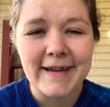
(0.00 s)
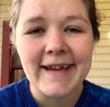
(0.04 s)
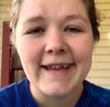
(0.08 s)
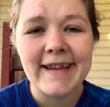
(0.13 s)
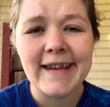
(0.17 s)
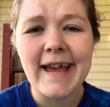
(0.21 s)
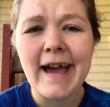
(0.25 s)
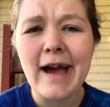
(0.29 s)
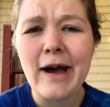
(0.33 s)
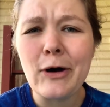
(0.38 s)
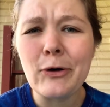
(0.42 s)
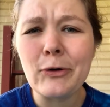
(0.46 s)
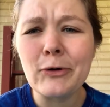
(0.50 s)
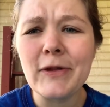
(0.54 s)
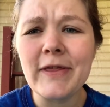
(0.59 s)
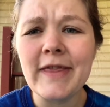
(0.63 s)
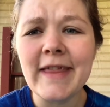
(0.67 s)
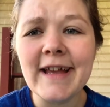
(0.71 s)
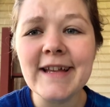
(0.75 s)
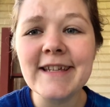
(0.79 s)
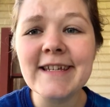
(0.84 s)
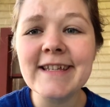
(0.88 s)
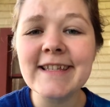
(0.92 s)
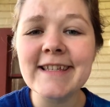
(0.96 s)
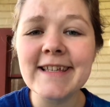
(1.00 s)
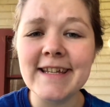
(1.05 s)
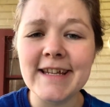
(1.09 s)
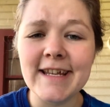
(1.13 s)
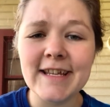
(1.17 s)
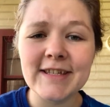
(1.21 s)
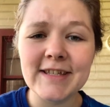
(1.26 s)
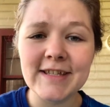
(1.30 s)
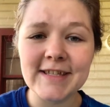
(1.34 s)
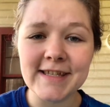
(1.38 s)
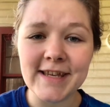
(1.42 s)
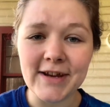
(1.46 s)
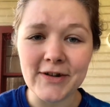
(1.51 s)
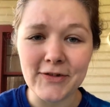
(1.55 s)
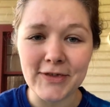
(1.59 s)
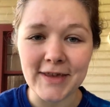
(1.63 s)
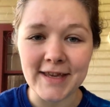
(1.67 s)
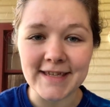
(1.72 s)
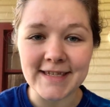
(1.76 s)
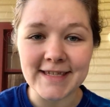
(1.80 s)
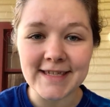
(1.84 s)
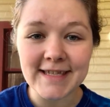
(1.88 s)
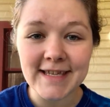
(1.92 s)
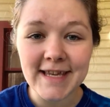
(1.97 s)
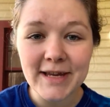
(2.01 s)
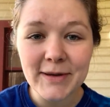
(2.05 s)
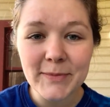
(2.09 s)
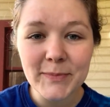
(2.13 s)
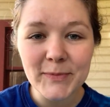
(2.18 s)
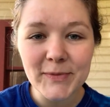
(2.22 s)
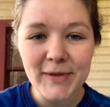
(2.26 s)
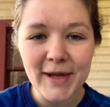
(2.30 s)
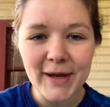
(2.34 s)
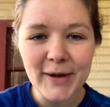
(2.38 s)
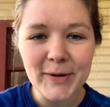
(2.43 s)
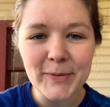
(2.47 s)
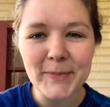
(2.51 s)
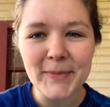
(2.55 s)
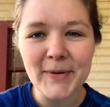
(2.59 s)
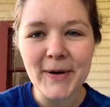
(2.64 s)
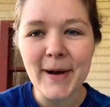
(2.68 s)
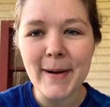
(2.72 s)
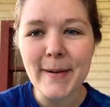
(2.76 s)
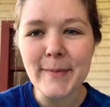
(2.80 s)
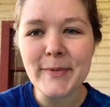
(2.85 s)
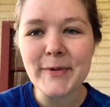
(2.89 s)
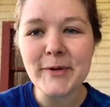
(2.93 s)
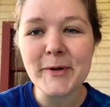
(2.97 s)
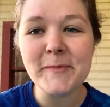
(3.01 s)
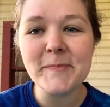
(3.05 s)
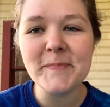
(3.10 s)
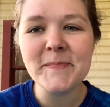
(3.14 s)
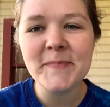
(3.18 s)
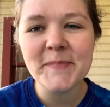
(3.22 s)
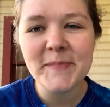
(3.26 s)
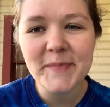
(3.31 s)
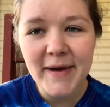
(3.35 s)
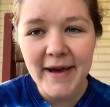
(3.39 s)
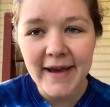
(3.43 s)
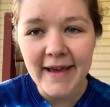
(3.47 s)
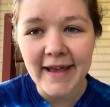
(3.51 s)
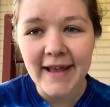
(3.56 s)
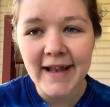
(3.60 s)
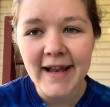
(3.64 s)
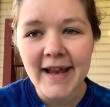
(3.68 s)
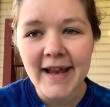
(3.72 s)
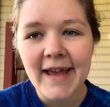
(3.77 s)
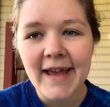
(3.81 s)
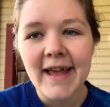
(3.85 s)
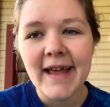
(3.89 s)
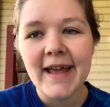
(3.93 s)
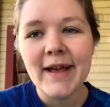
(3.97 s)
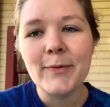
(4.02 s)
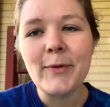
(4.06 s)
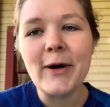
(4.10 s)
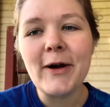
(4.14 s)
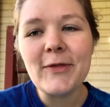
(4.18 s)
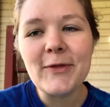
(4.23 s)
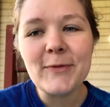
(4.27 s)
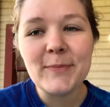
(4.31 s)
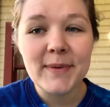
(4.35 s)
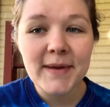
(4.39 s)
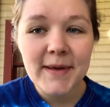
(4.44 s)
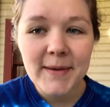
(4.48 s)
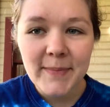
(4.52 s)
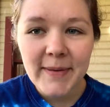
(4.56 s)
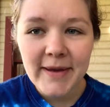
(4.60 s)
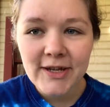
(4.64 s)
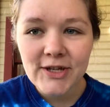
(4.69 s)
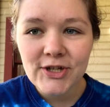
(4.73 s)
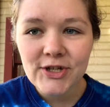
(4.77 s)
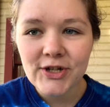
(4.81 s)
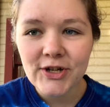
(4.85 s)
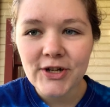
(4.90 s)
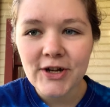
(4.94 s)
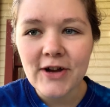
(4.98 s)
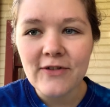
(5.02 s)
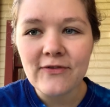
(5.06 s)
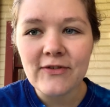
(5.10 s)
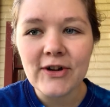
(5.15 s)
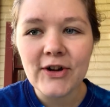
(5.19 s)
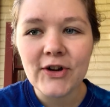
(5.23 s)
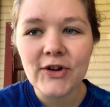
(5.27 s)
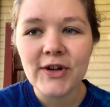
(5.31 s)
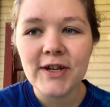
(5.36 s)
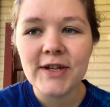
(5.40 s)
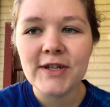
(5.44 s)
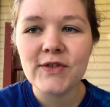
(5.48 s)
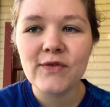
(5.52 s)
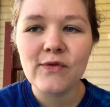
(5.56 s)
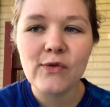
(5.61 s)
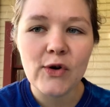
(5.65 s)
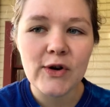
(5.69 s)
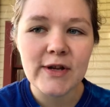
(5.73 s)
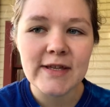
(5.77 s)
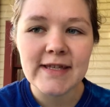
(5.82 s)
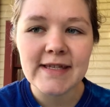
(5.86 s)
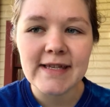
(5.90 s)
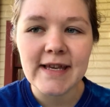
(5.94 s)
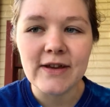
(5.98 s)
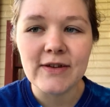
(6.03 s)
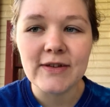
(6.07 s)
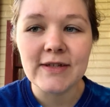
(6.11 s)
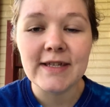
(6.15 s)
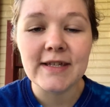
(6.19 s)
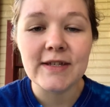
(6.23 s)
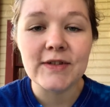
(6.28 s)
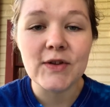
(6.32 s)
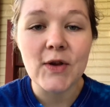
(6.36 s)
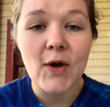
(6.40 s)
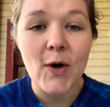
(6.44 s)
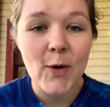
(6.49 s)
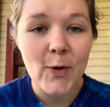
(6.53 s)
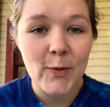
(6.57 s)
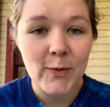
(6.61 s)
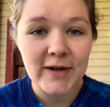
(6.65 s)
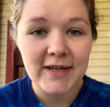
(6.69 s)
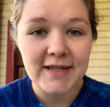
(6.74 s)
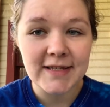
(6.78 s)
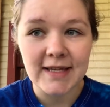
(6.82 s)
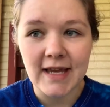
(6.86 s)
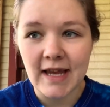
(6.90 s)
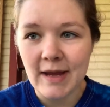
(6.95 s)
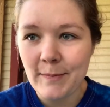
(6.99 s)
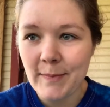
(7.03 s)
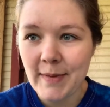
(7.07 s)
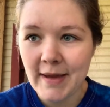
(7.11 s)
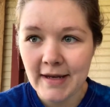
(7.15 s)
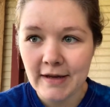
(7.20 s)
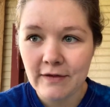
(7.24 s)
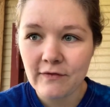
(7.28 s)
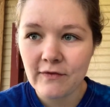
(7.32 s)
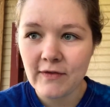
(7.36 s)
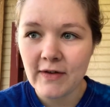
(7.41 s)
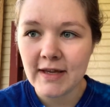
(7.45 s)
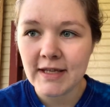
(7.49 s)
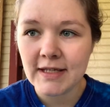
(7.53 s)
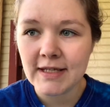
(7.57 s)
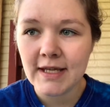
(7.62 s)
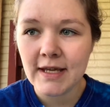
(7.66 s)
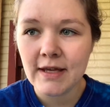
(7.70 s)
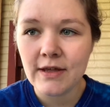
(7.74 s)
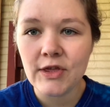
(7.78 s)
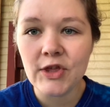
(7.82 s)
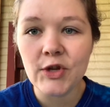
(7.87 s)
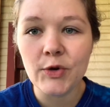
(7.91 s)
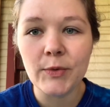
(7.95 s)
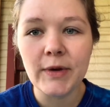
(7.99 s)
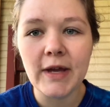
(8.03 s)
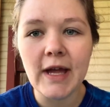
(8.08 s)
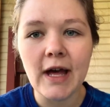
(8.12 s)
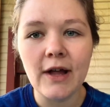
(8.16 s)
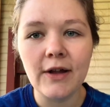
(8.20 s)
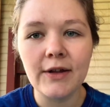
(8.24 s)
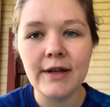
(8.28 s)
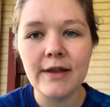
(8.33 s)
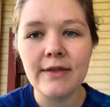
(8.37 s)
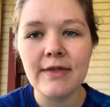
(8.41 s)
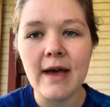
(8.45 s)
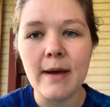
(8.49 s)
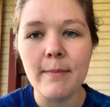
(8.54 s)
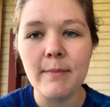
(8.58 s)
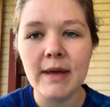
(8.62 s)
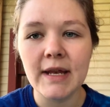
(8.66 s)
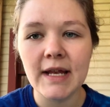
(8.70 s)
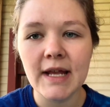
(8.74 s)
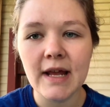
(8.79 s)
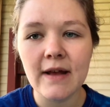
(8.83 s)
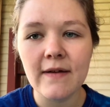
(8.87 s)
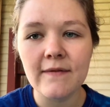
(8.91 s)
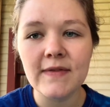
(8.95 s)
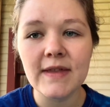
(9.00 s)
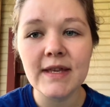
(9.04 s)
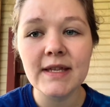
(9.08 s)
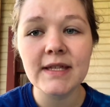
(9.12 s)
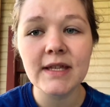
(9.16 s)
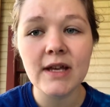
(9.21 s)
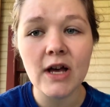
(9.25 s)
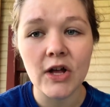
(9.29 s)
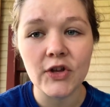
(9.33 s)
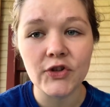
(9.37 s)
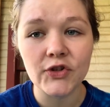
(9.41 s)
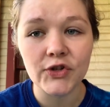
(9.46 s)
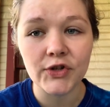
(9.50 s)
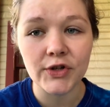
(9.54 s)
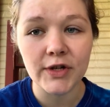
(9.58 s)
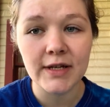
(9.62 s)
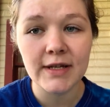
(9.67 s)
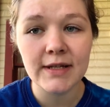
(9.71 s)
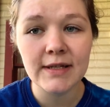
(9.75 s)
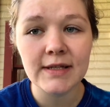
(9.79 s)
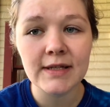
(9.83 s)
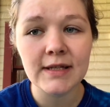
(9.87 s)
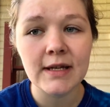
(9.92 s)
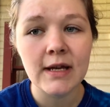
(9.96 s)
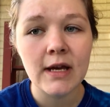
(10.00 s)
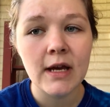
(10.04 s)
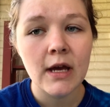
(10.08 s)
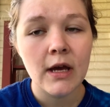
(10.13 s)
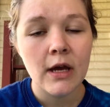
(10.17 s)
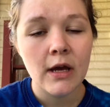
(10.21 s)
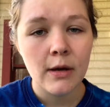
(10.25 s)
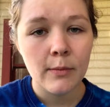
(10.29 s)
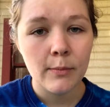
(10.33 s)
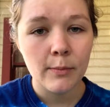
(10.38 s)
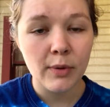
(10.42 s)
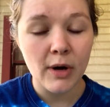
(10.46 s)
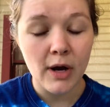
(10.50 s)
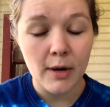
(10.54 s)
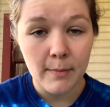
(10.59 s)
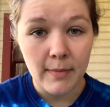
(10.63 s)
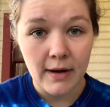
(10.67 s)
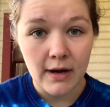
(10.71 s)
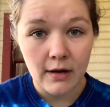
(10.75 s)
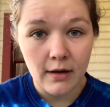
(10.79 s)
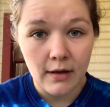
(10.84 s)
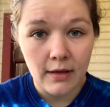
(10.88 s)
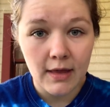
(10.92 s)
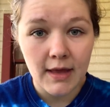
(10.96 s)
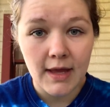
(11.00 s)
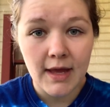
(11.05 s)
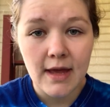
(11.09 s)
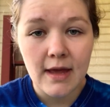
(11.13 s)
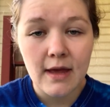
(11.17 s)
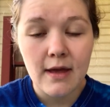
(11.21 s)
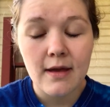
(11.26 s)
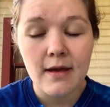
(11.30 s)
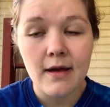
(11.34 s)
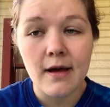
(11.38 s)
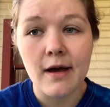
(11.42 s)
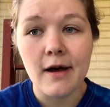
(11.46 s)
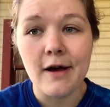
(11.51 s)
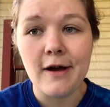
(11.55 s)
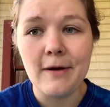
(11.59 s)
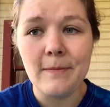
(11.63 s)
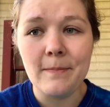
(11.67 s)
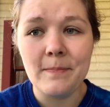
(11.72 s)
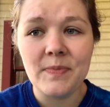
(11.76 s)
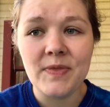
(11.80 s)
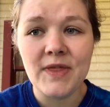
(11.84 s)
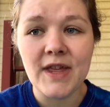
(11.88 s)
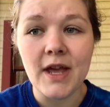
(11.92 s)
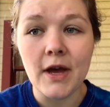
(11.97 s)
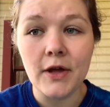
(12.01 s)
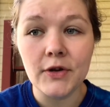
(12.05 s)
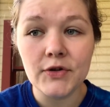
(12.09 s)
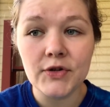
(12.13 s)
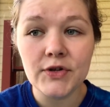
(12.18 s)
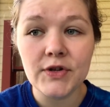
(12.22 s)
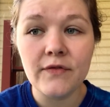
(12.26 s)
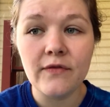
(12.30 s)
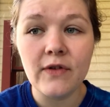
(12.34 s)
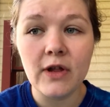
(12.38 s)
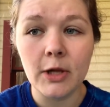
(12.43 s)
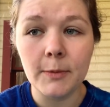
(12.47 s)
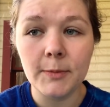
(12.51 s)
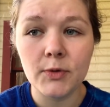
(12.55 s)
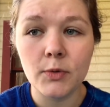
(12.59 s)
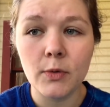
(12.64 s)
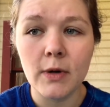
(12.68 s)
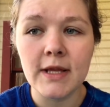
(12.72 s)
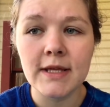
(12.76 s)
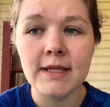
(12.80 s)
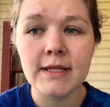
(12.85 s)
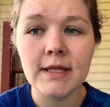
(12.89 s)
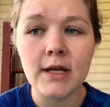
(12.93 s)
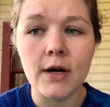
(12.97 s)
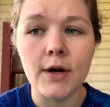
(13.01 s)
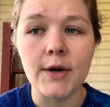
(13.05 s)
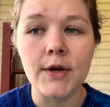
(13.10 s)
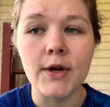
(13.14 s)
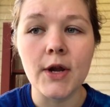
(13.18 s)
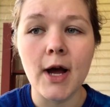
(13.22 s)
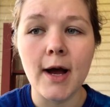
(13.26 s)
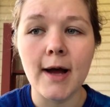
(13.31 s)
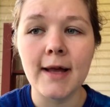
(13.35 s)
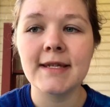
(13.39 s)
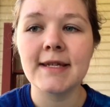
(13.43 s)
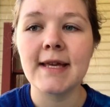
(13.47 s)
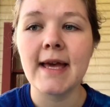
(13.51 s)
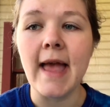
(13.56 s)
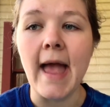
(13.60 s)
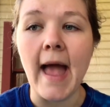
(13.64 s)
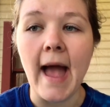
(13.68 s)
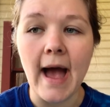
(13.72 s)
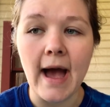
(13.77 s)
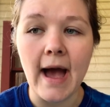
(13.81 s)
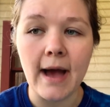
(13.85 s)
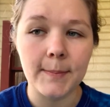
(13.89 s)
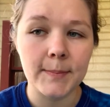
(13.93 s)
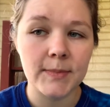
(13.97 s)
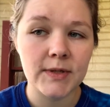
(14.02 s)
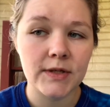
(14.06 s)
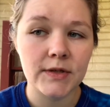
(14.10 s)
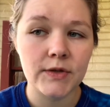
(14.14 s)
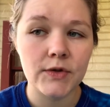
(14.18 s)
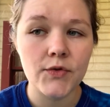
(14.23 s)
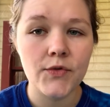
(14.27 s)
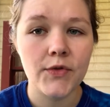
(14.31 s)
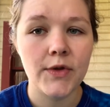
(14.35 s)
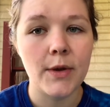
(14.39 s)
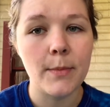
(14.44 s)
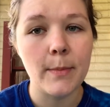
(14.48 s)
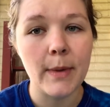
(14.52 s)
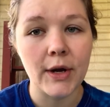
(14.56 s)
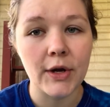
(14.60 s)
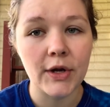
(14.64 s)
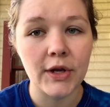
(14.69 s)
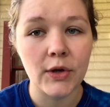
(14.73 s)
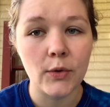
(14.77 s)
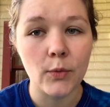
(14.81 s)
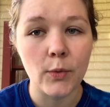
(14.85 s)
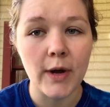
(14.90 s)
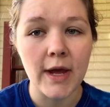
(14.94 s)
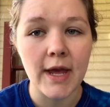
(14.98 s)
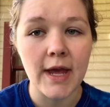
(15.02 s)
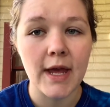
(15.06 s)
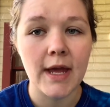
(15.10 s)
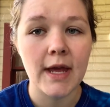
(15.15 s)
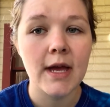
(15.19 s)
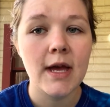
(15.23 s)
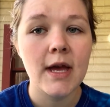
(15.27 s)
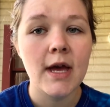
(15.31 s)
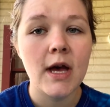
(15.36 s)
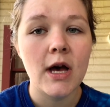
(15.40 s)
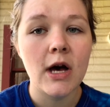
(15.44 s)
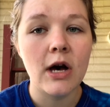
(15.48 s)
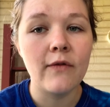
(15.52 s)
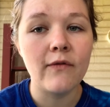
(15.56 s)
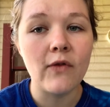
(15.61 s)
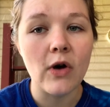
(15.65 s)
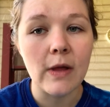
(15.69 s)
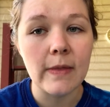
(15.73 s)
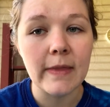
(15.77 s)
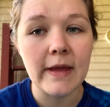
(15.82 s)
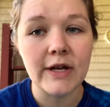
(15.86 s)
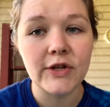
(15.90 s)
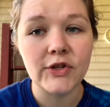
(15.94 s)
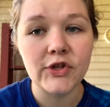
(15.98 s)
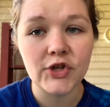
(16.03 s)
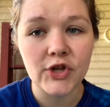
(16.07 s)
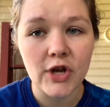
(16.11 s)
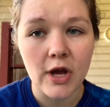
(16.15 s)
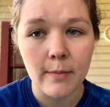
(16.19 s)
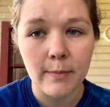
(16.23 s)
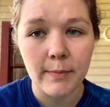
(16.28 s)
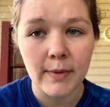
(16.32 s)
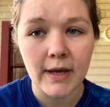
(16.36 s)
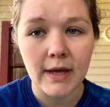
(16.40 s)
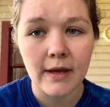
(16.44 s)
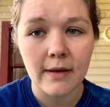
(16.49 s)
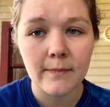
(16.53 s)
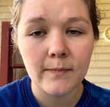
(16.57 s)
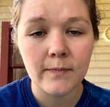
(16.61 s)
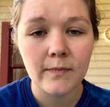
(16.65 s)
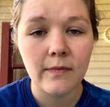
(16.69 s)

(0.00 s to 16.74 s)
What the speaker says: Now, that doesn't necessarily seem like a problem, but while the big picture of increased foreign sales is always a benefit, the reality that many of these countries, primarily the underdeveloped ones, are not apt to the American way of online shopping.